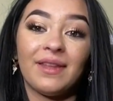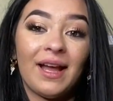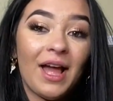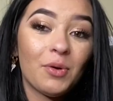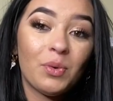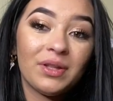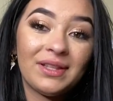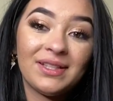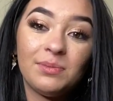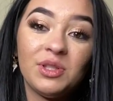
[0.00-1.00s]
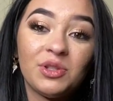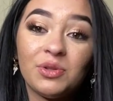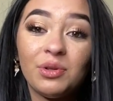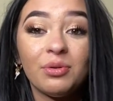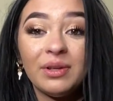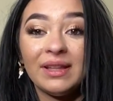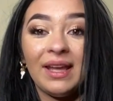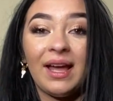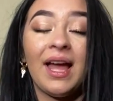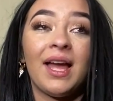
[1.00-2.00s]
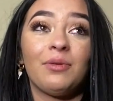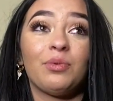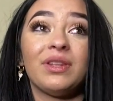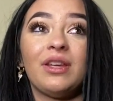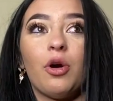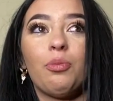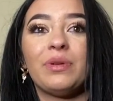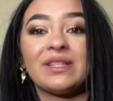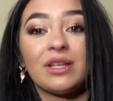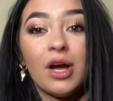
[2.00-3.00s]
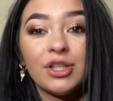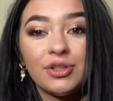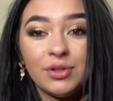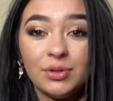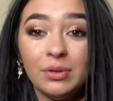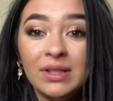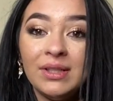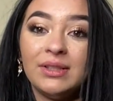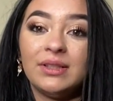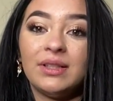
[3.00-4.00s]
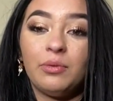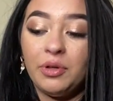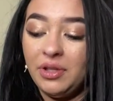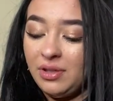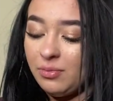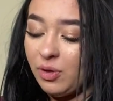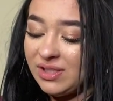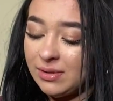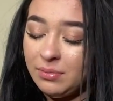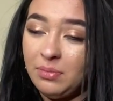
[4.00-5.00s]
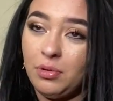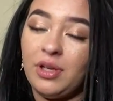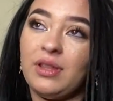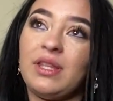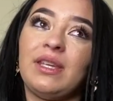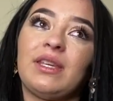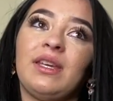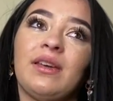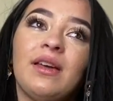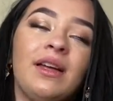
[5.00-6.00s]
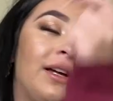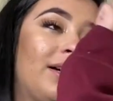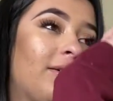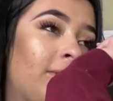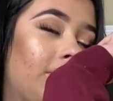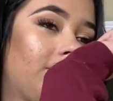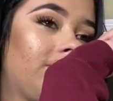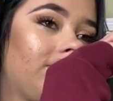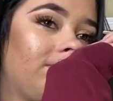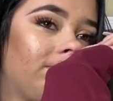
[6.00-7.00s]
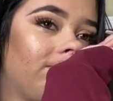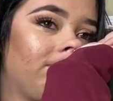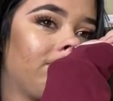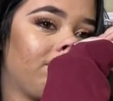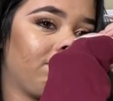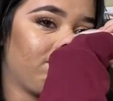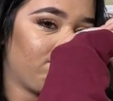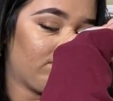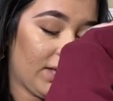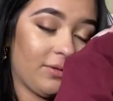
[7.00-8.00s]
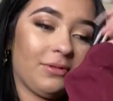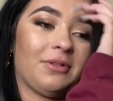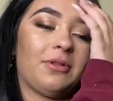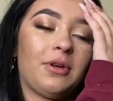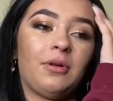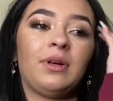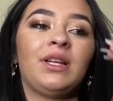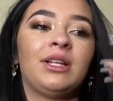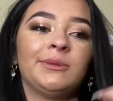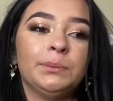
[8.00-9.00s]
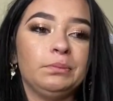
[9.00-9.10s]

Like, I don't want that to be true, and, like, I really hope it's not true. What some people are thinking, I don't know though.